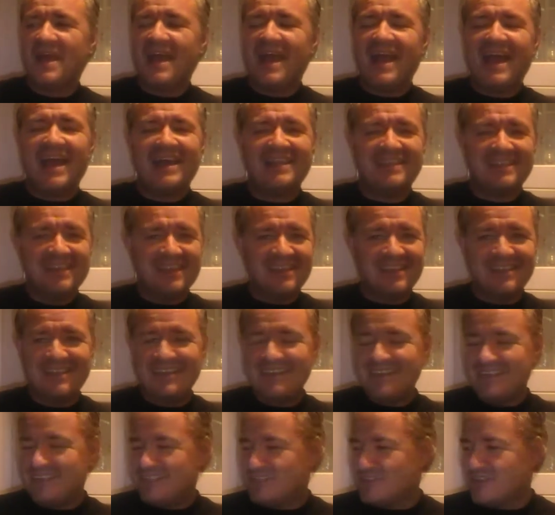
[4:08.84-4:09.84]
and
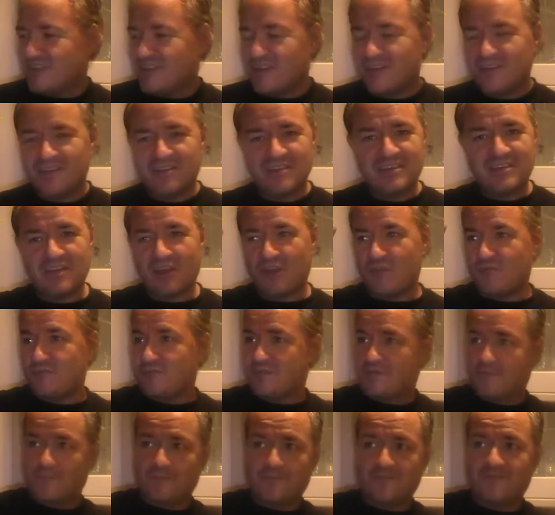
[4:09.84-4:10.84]
these are, you know,
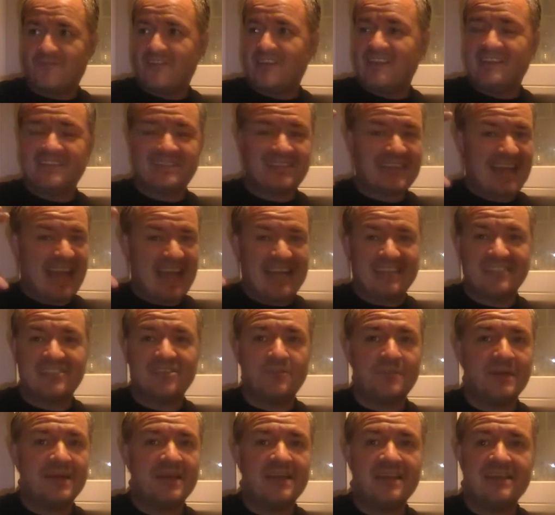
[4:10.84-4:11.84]
things,
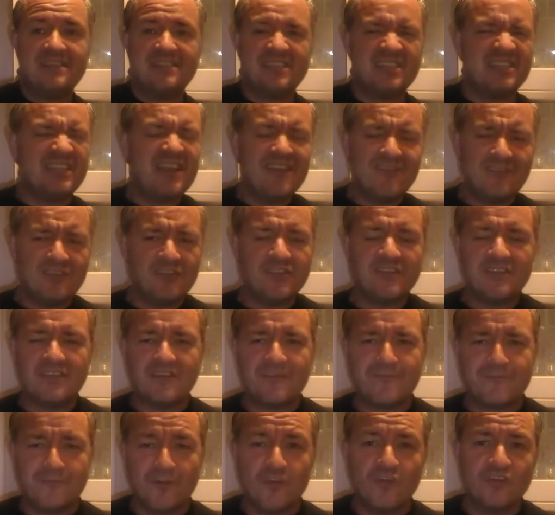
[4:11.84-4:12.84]
canned beers. There's even the
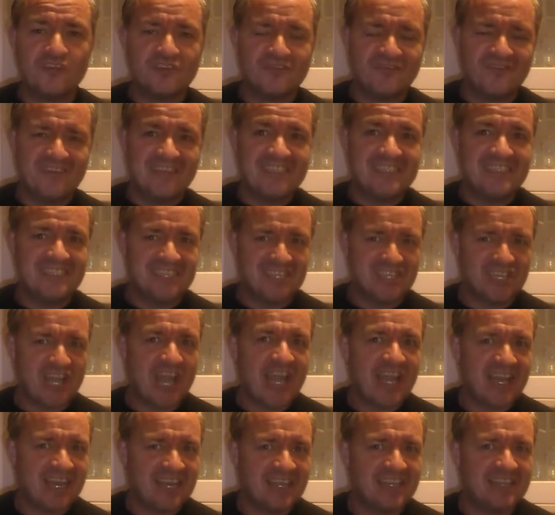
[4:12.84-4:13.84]
Fuller's Vintage
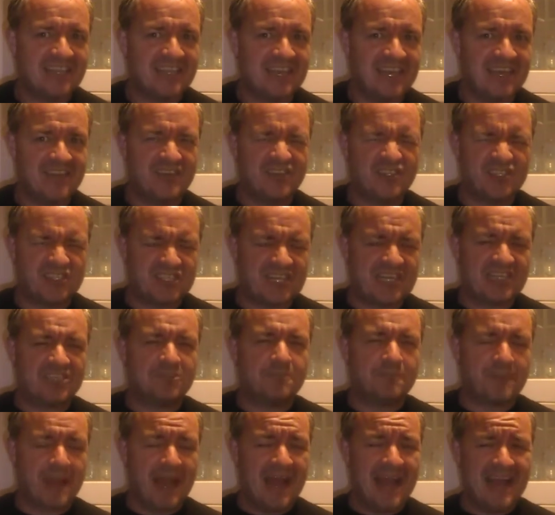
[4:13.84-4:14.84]
Ale in there. The
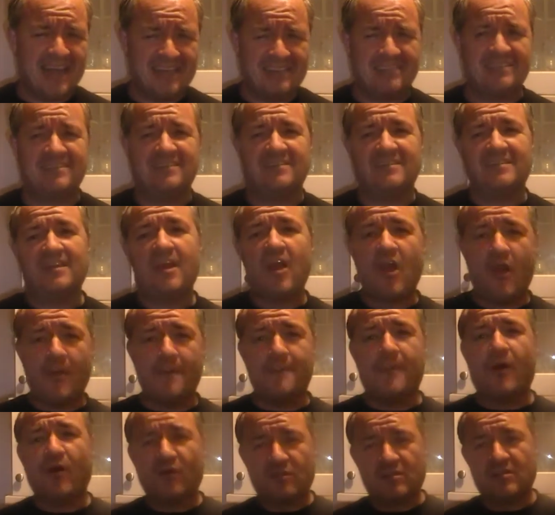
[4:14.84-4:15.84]
£6 a
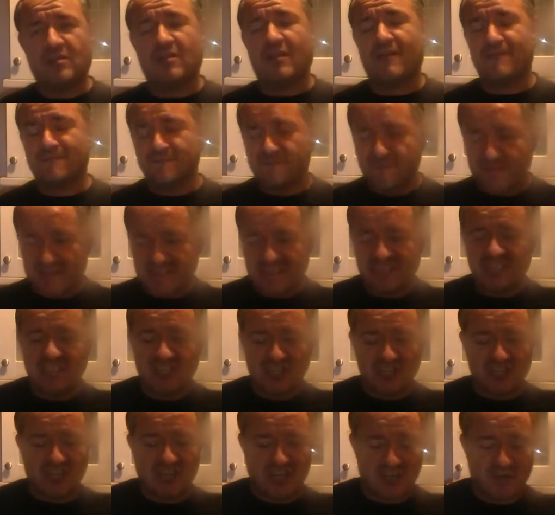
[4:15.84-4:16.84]
bottle
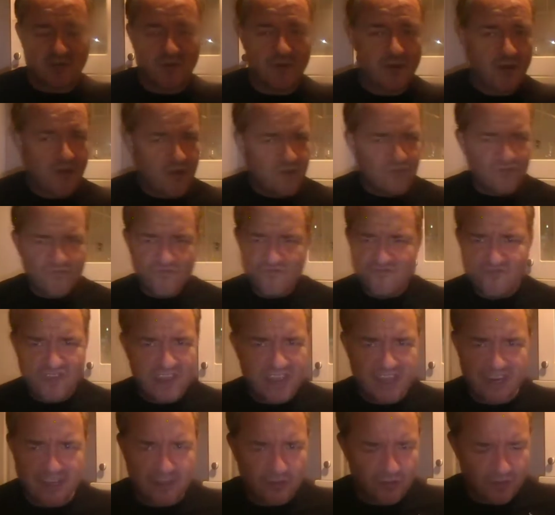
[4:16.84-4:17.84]
Vintage Ale.
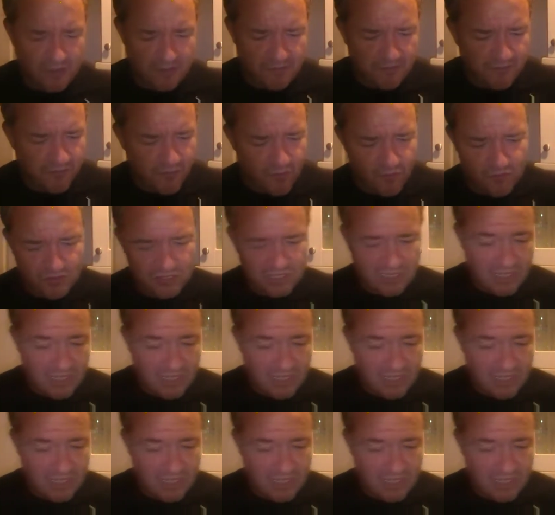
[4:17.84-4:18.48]
Really looking forward to